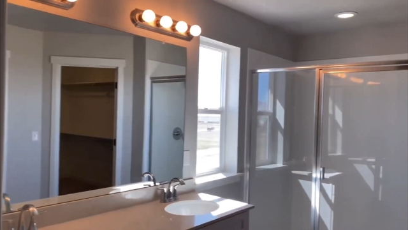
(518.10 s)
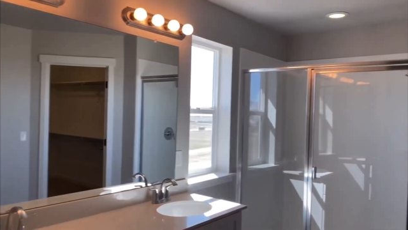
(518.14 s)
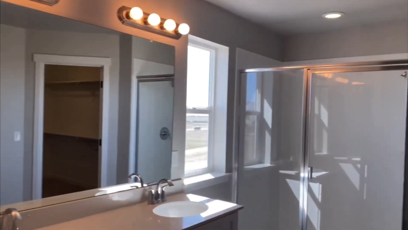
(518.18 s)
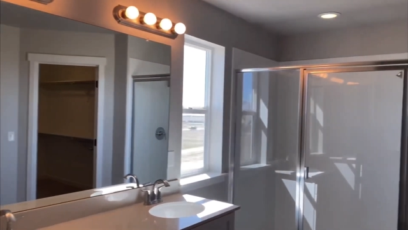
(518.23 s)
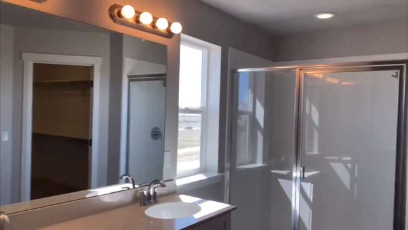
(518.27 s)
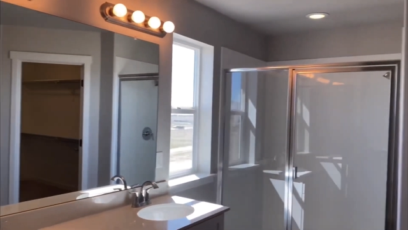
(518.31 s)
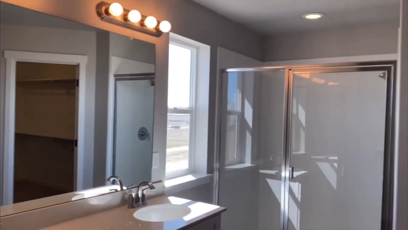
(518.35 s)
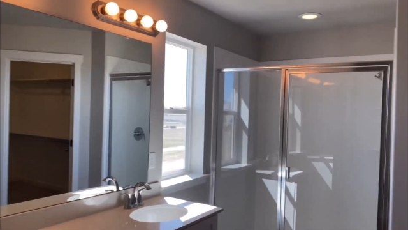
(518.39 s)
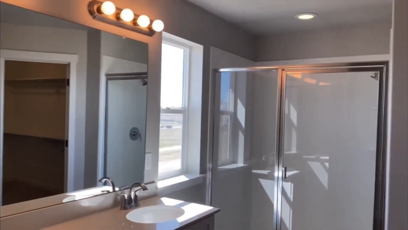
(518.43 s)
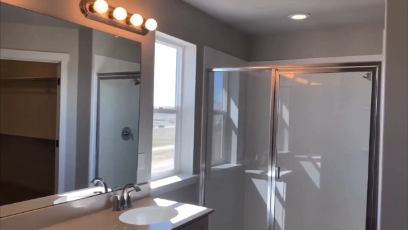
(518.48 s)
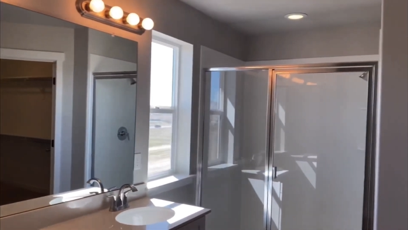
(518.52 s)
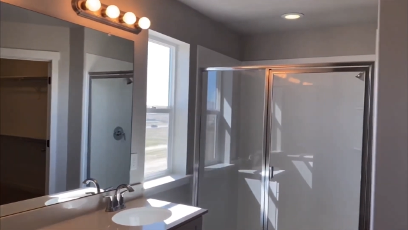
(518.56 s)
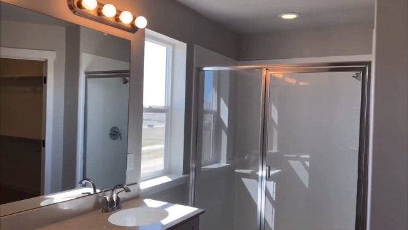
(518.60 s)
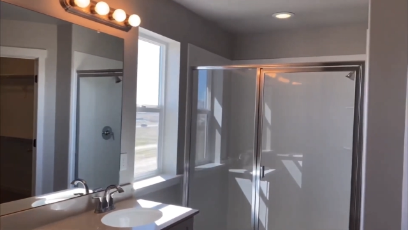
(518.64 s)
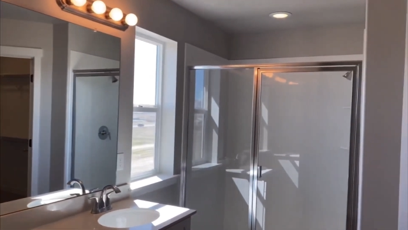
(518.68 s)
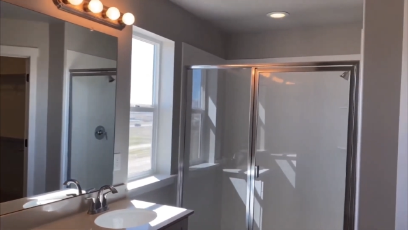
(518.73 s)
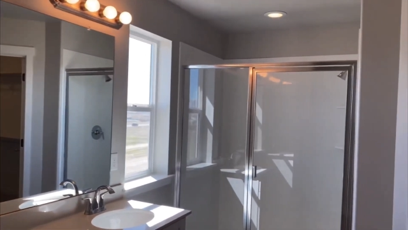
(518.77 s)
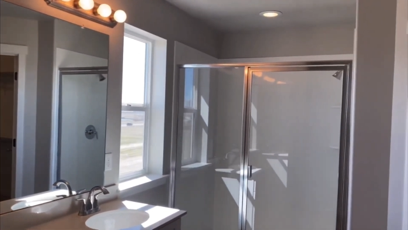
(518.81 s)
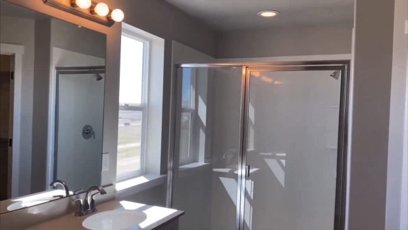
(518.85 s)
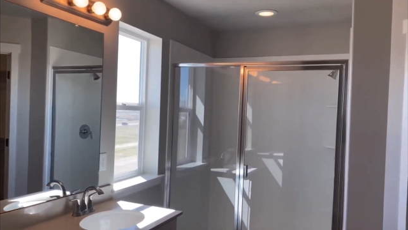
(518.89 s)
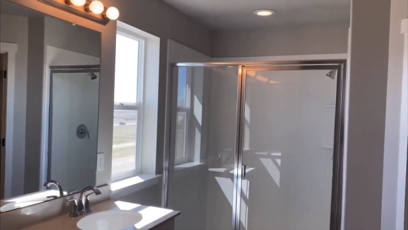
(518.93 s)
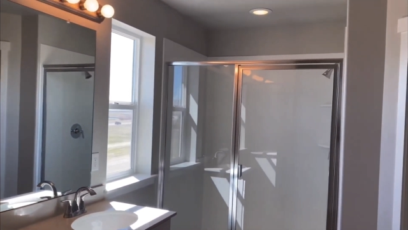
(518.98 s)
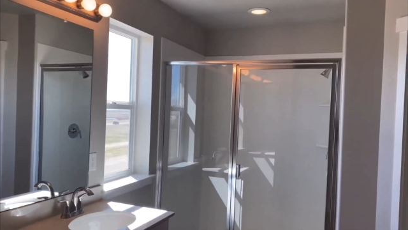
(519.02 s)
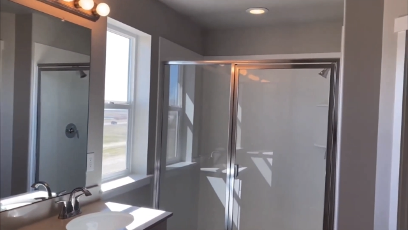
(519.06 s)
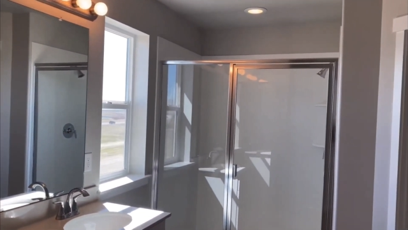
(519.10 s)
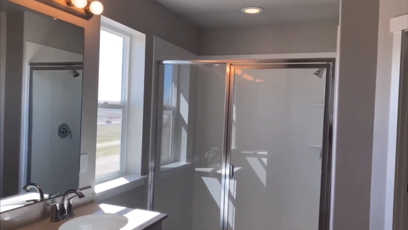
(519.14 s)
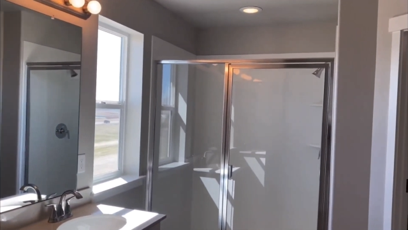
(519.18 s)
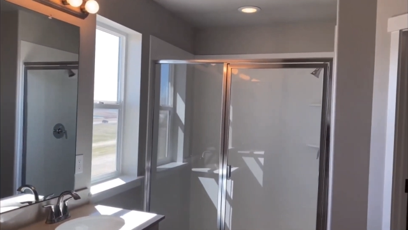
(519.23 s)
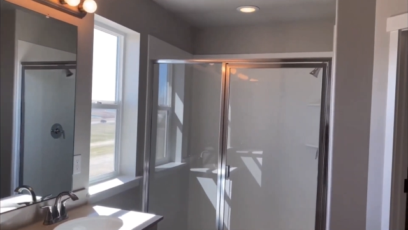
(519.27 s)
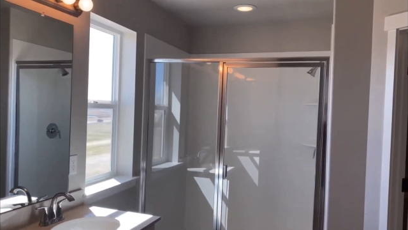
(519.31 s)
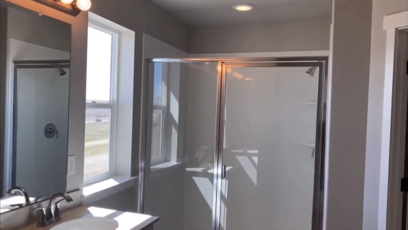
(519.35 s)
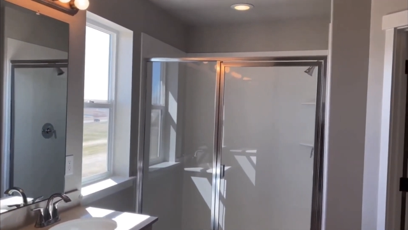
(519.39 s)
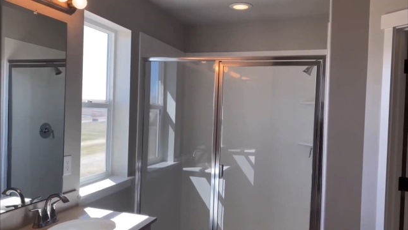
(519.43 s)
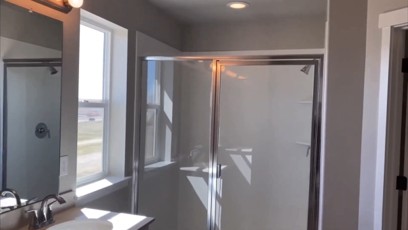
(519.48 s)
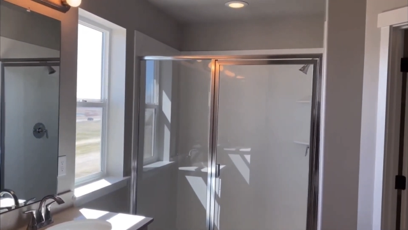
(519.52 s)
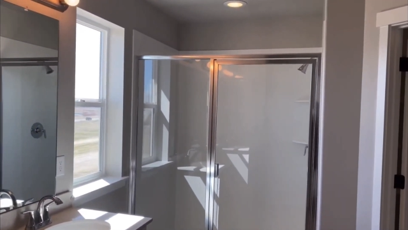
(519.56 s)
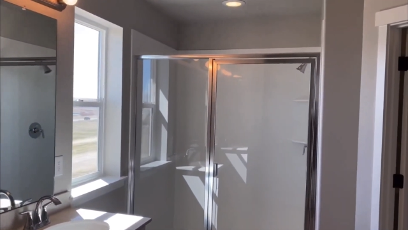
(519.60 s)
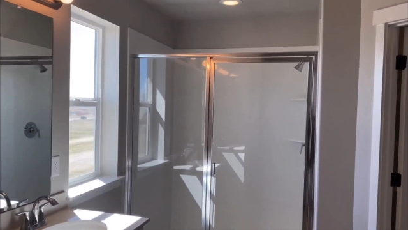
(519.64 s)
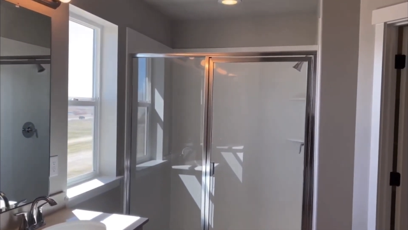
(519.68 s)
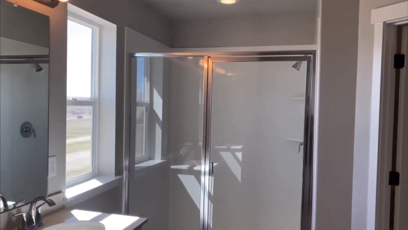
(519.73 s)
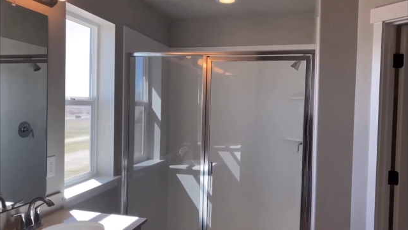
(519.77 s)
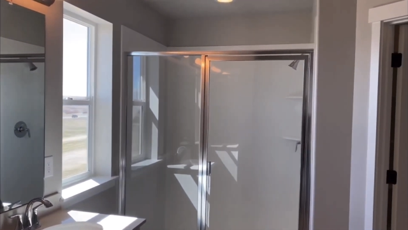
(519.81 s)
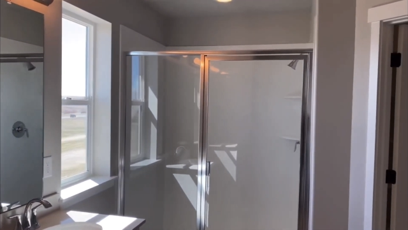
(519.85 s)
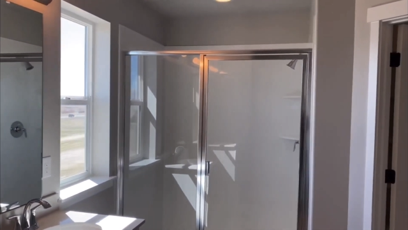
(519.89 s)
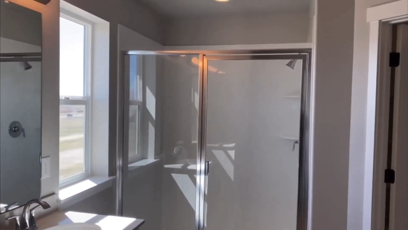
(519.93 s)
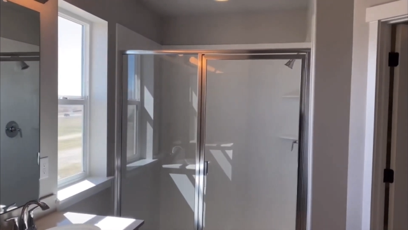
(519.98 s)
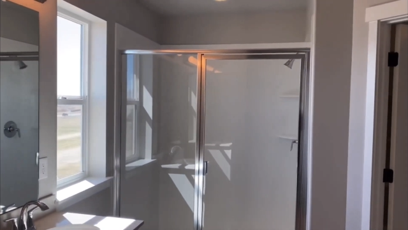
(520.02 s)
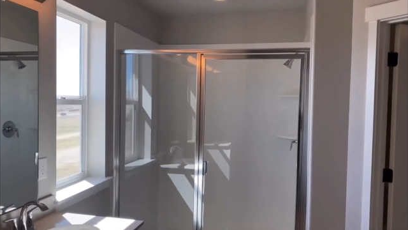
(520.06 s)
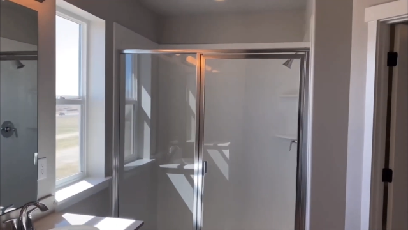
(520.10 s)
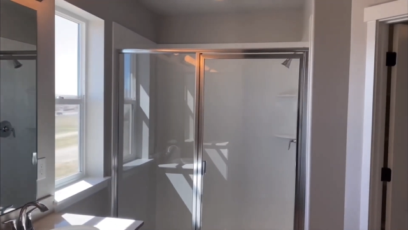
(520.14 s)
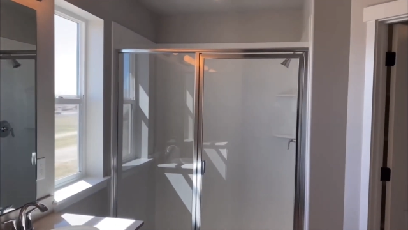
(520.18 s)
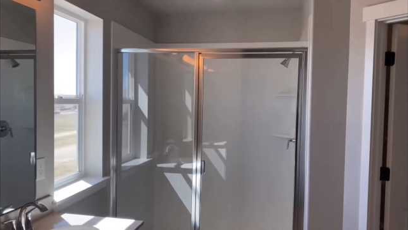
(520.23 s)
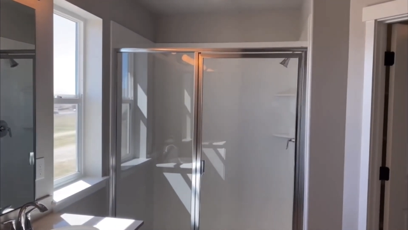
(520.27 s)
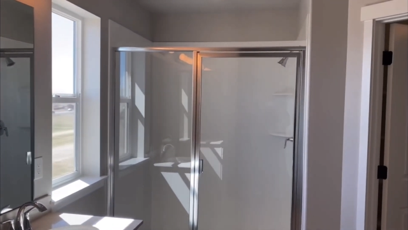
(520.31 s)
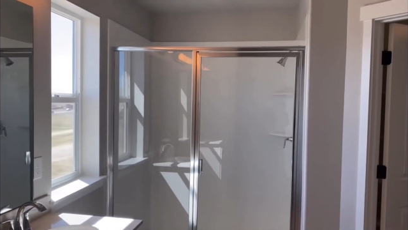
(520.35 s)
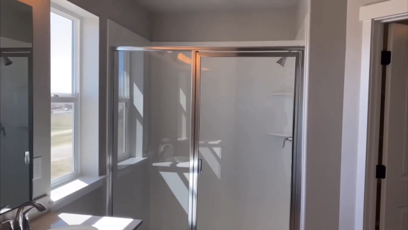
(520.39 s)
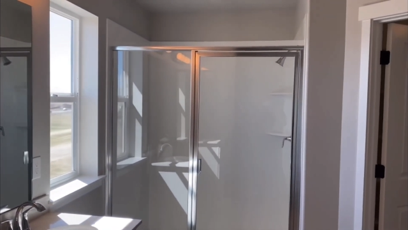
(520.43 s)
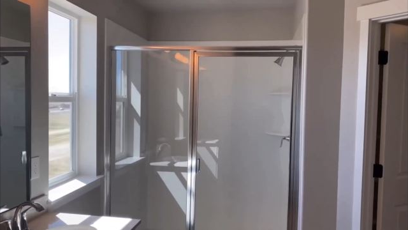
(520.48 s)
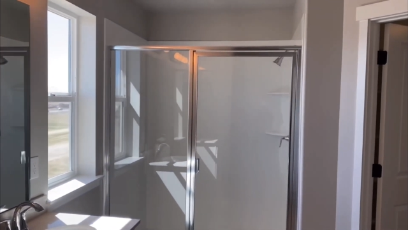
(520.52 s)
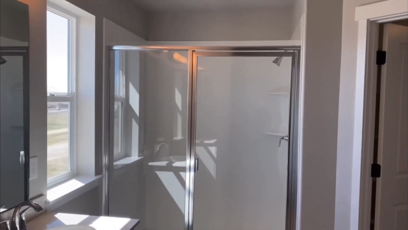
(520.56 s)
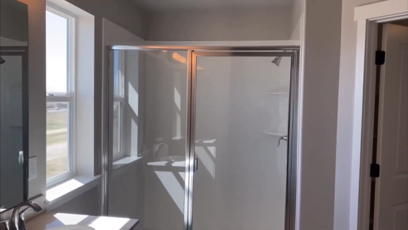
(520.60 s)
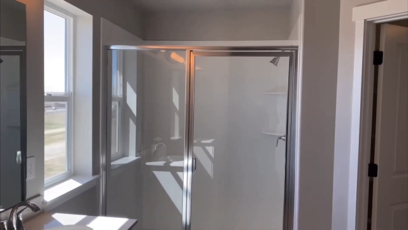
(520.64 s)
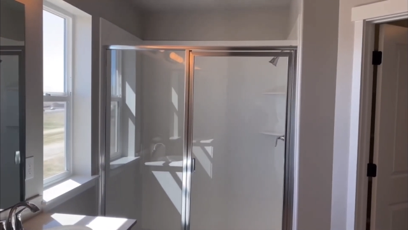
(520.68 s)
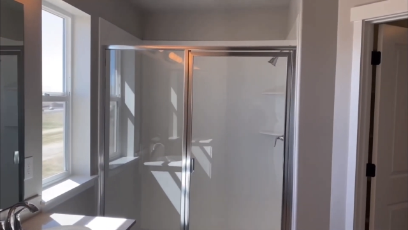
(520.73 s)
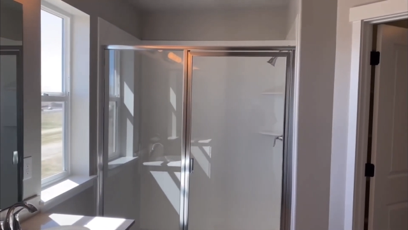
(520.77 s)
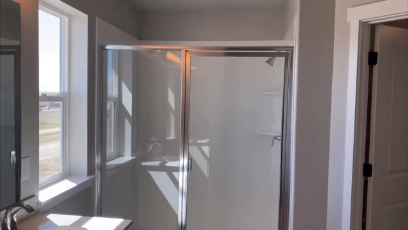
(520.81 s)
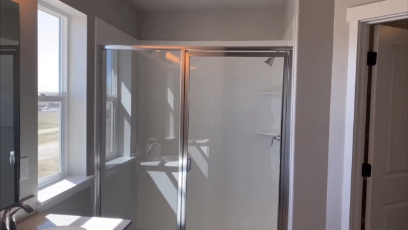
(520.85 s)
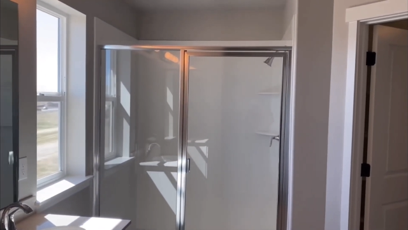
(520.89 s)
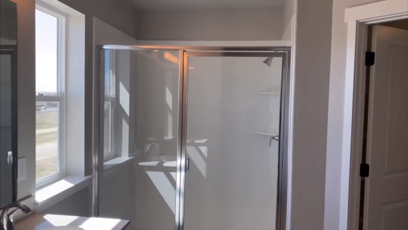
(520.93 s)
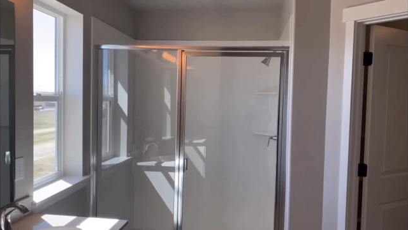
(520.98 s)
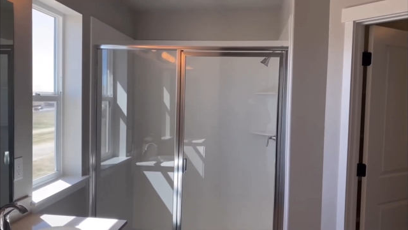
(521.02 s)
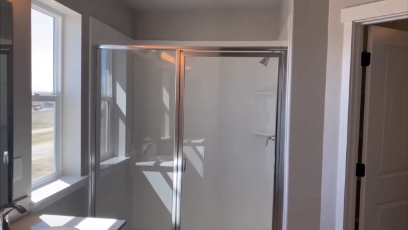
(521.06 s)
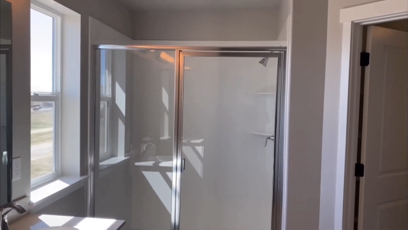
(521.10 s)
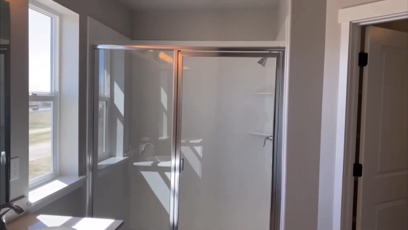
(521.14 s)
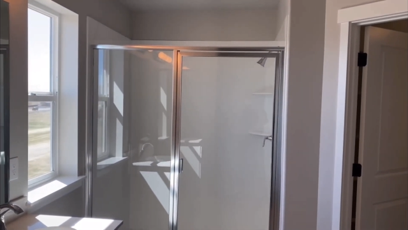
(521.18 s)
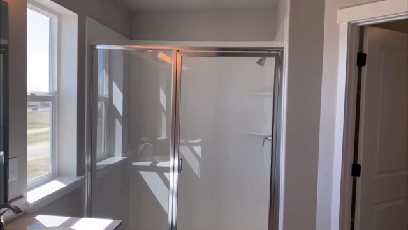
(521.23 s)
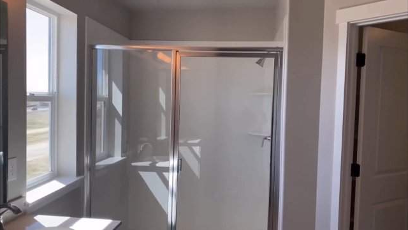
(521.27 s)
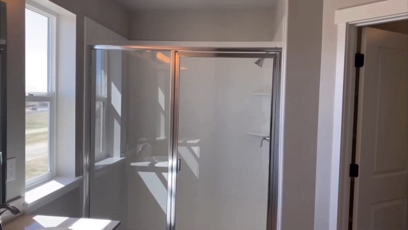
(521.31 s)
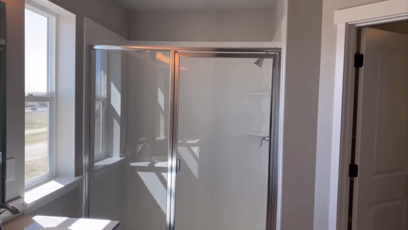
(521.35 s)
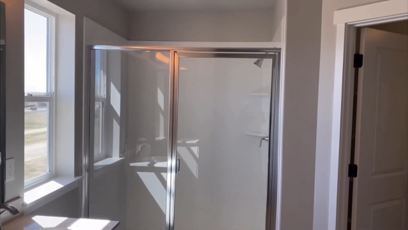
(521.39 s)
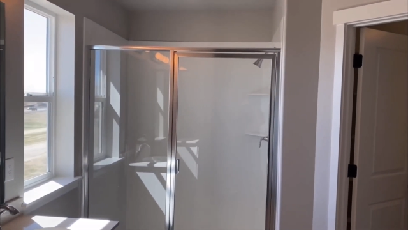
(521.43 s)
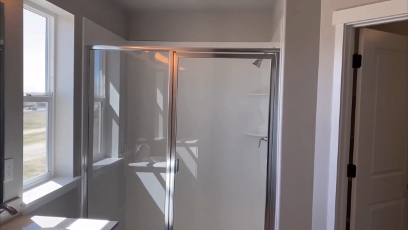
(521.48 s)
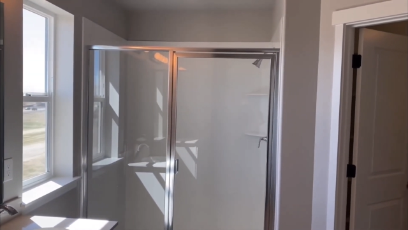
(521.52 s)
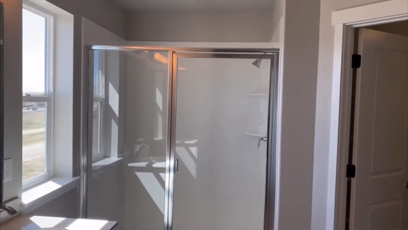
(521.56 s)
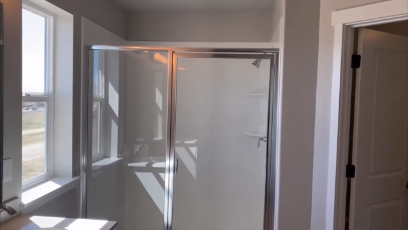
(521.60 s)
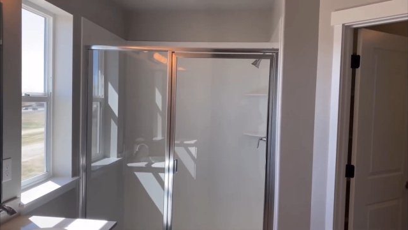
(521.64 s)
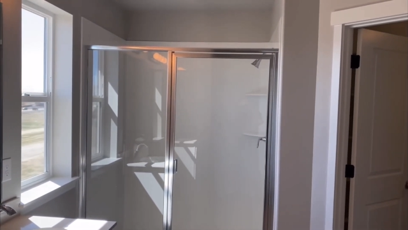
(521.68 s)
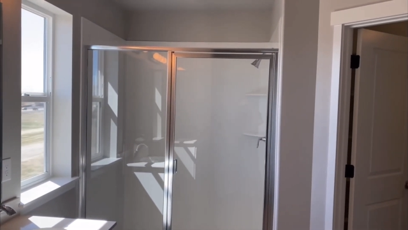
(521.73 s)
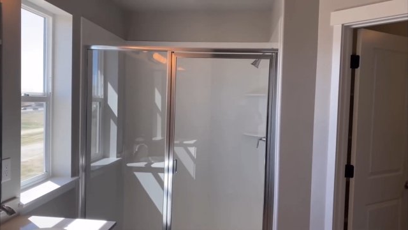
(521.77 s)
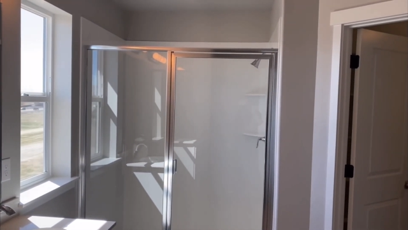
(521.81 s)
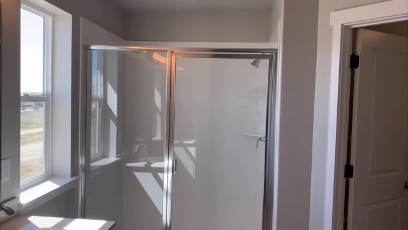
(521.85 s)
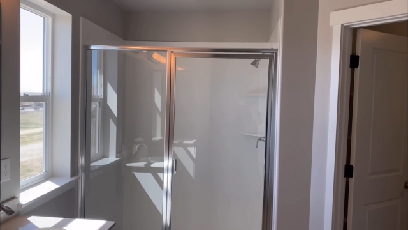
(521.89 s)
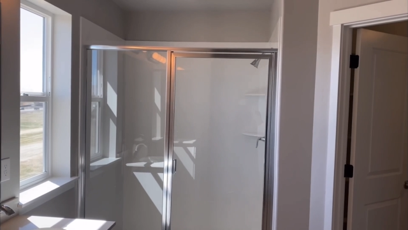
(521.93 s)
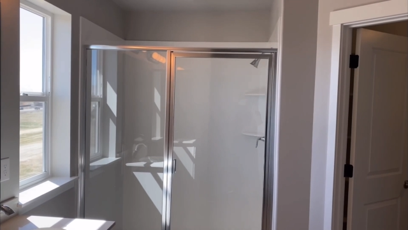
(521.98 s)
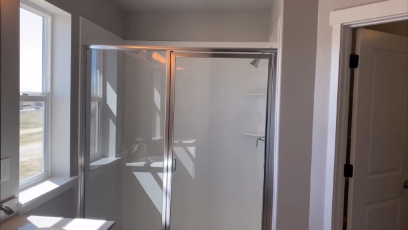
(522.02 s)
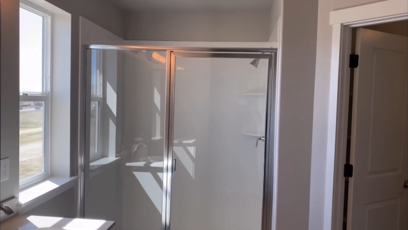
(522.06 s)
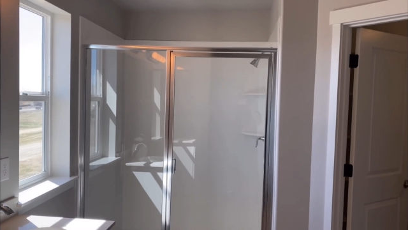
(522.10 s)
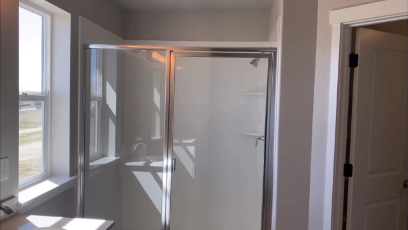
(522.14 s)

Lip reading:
Nobody's mouth can be seen.